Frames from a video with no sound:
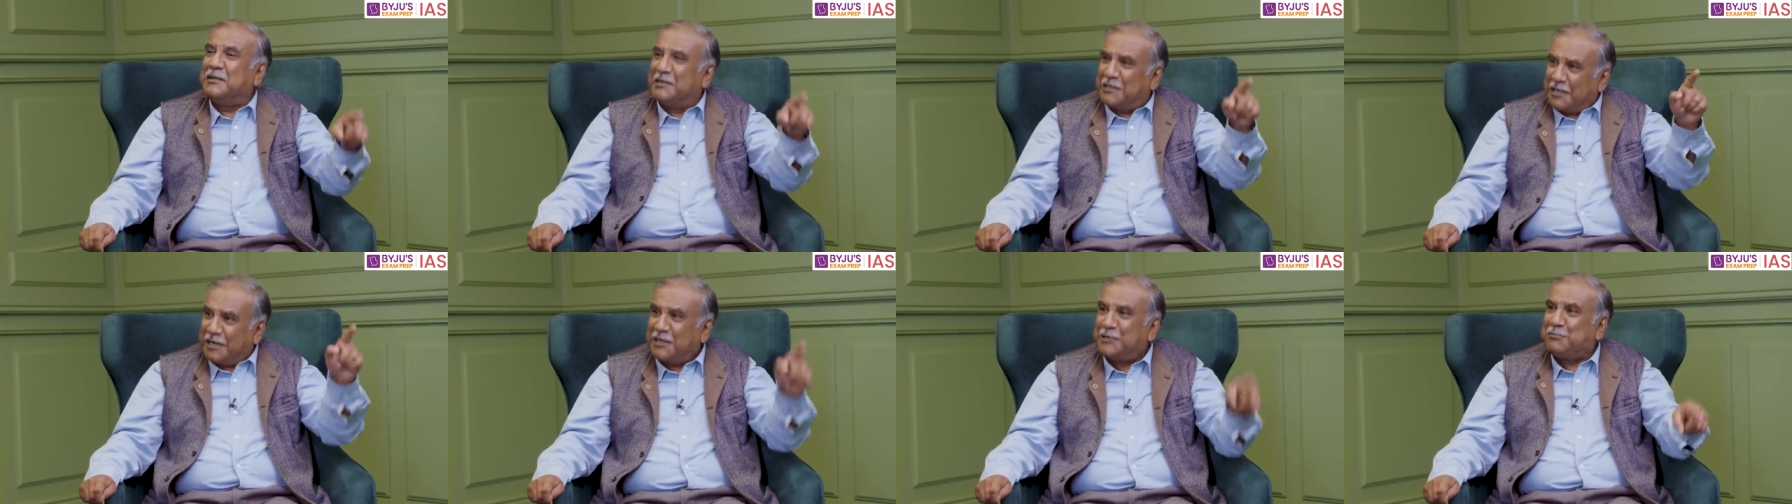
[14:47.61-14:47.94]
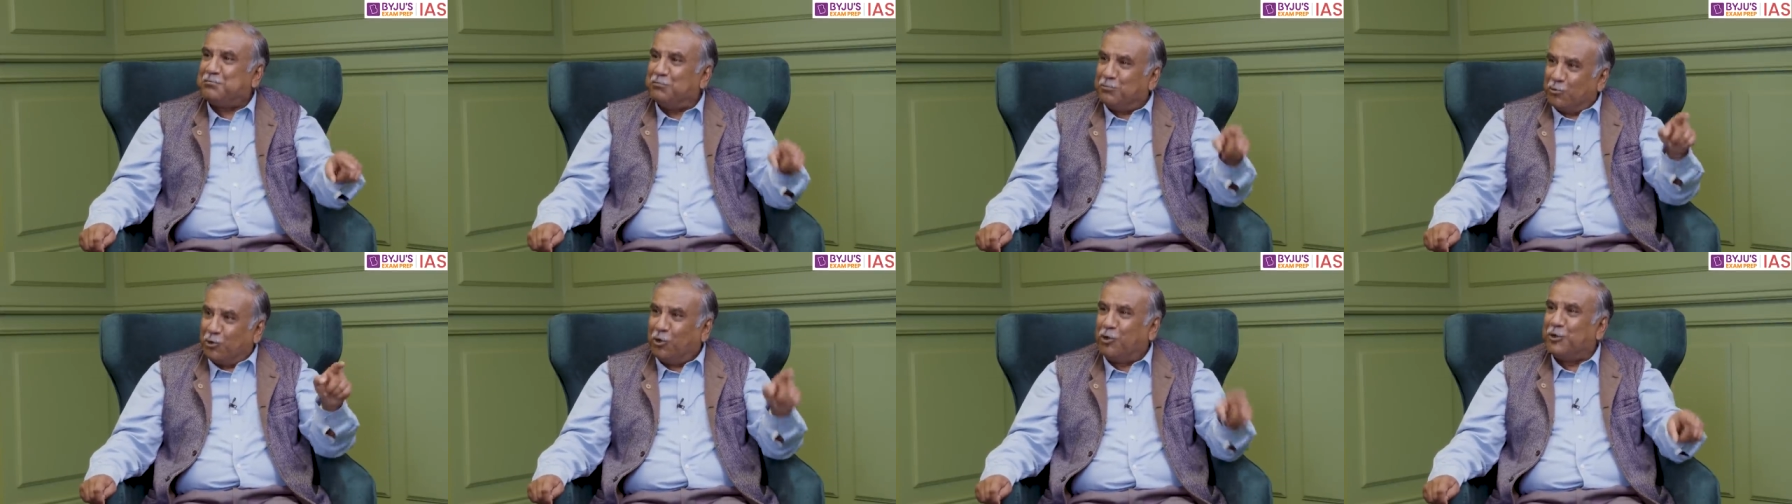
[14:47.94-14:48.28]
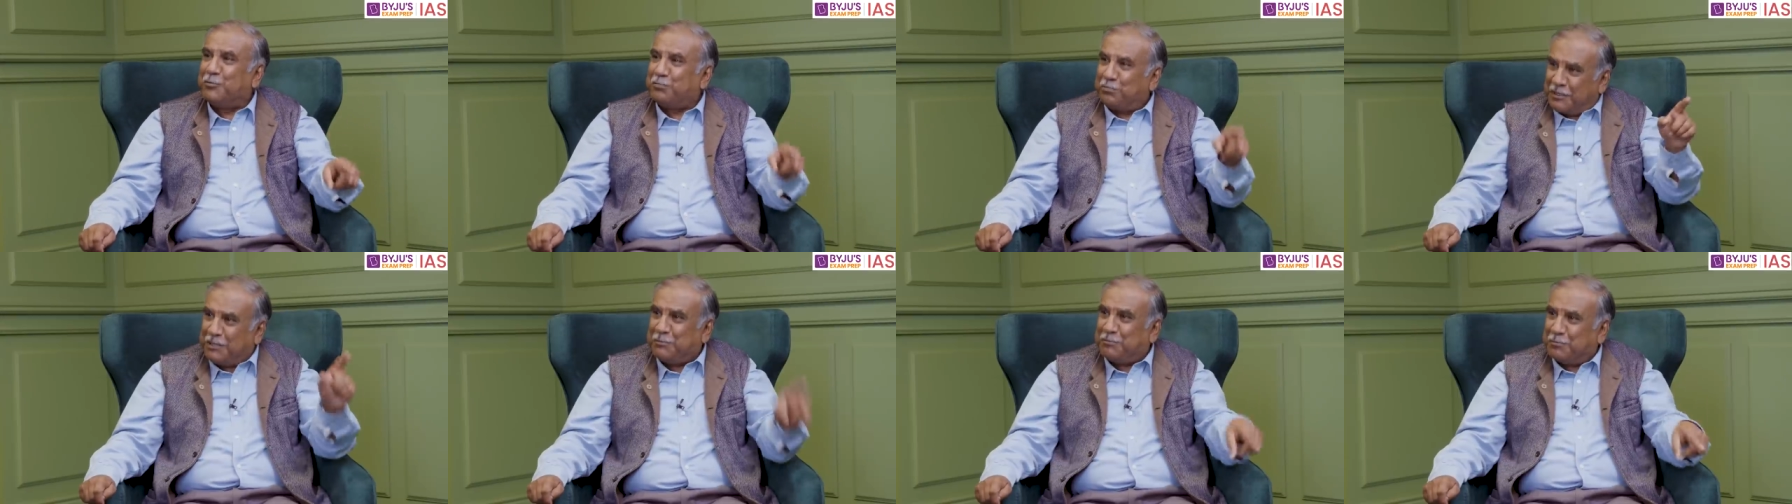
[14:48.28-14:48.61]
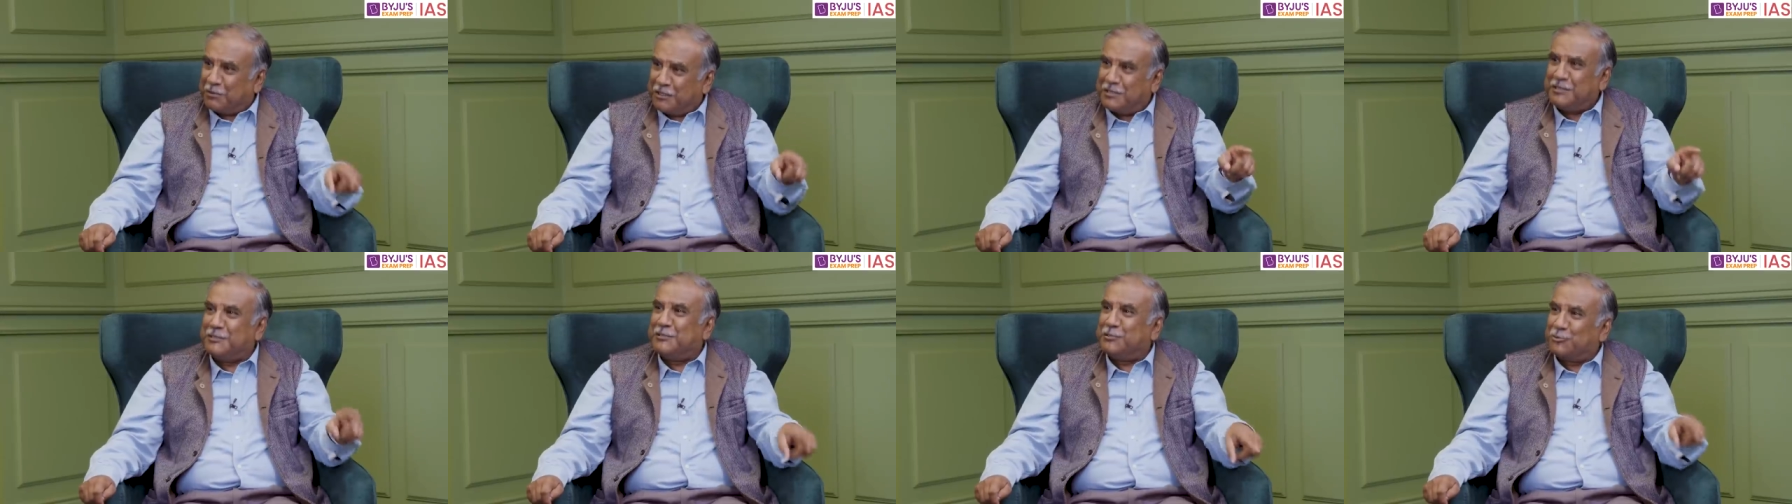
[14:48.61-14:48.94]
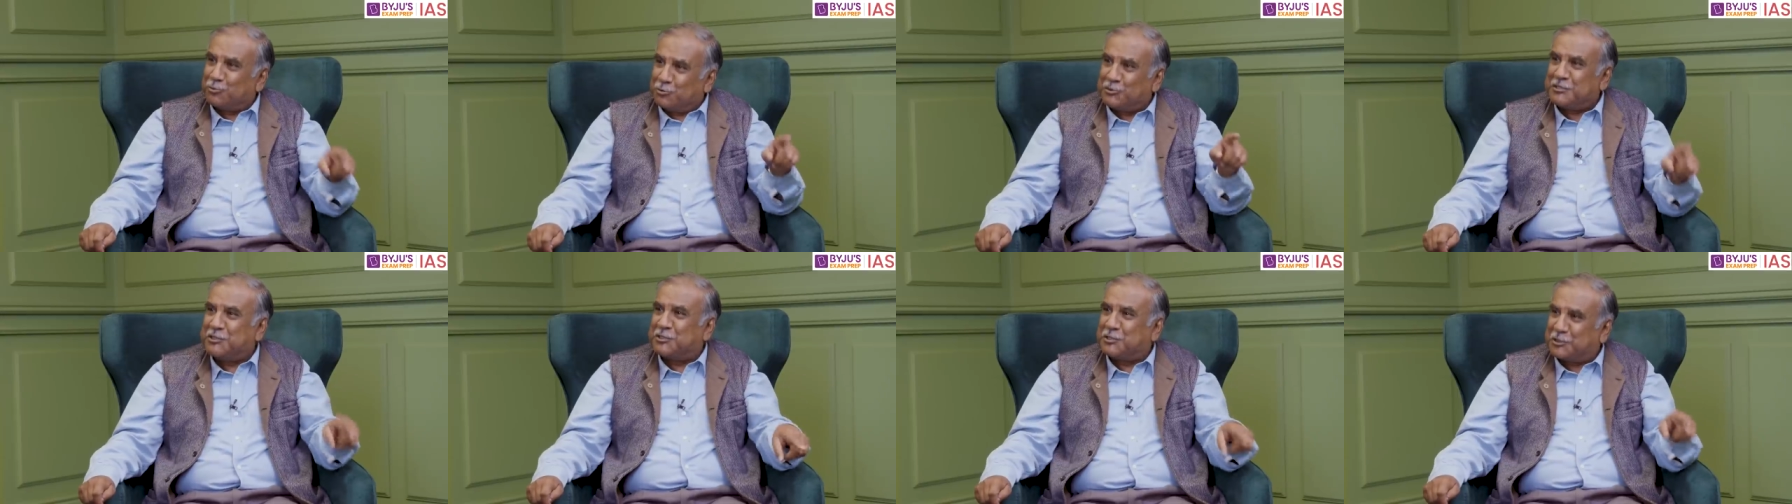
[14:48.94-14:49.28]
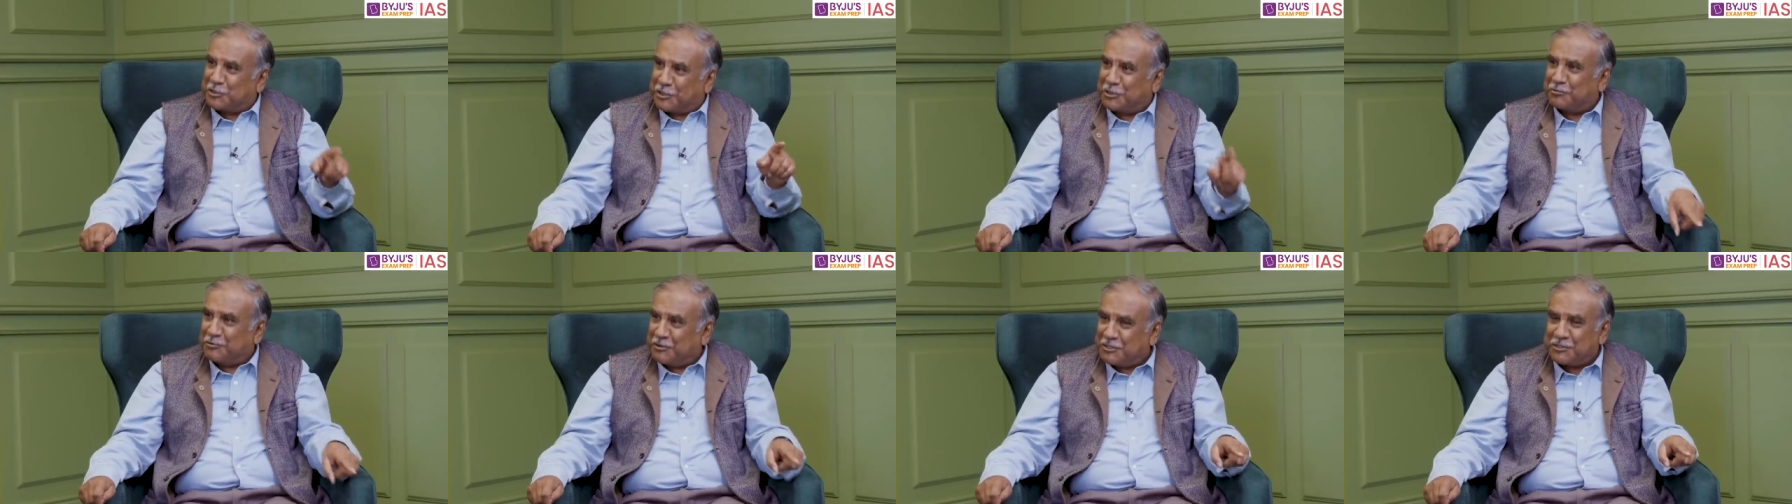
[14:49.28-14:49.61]
Get more people into the
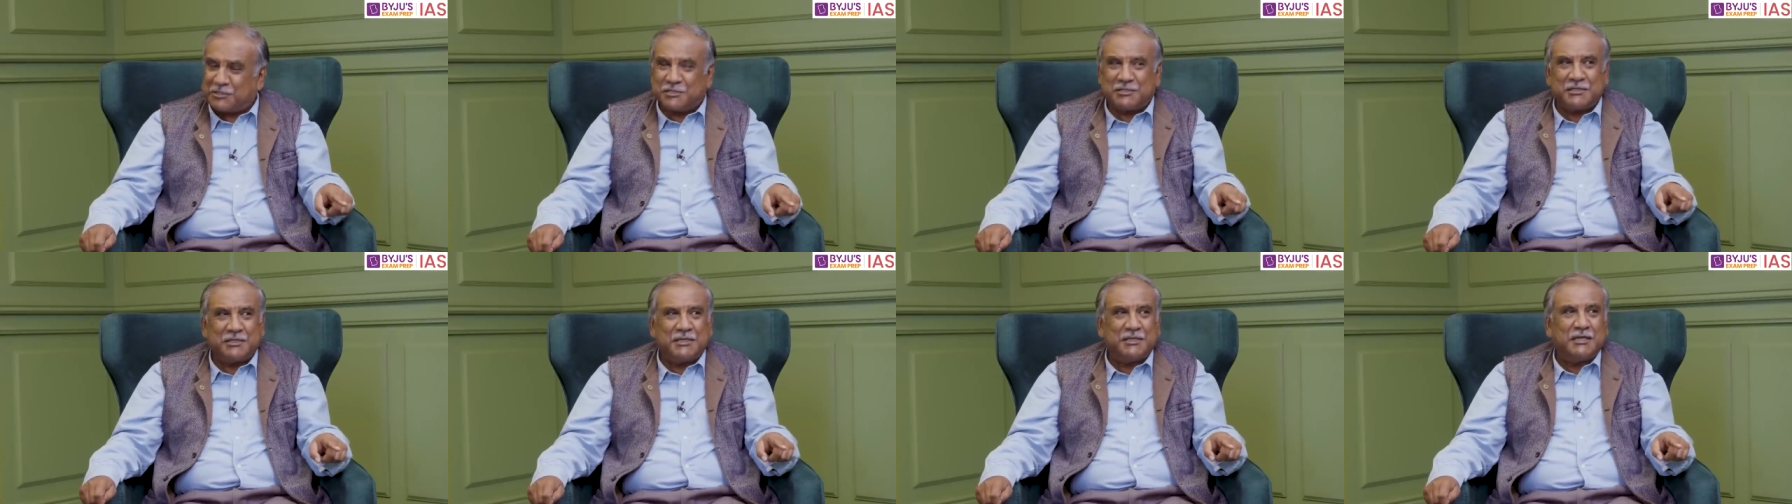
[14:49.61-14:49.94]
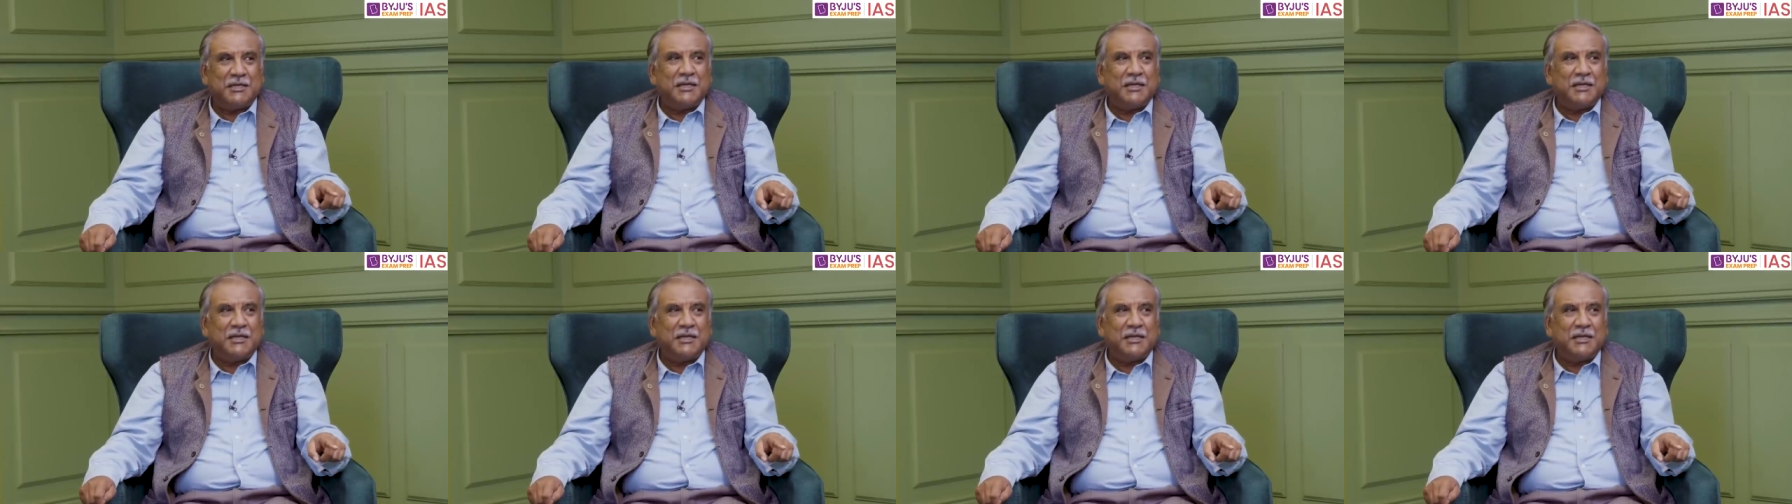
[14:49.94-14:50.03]
service